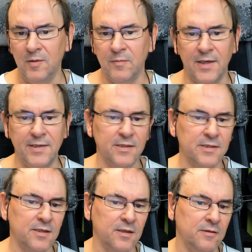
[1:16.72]
In
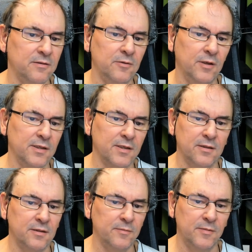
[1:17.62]
my test, I can do
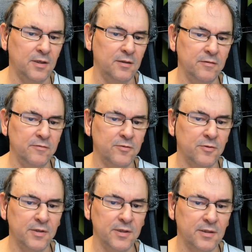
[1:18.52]
like uh,
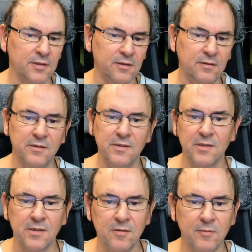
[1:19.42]
140,
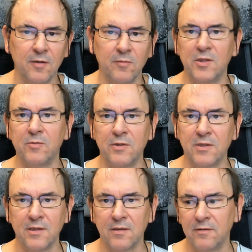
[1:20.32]
160
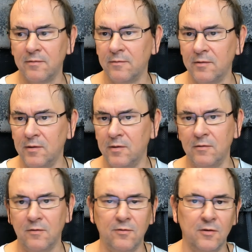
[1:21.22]
megabits per second
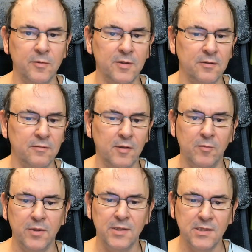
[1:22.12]
from
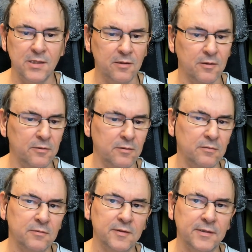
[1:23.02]
a PC
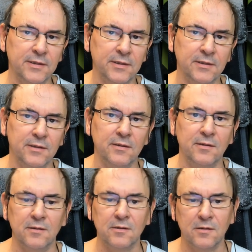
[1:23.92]
node,
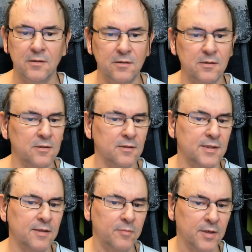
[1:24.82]
so
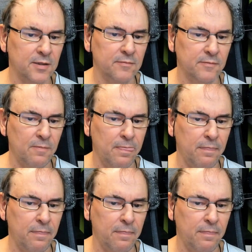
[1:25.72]
it's not that bad.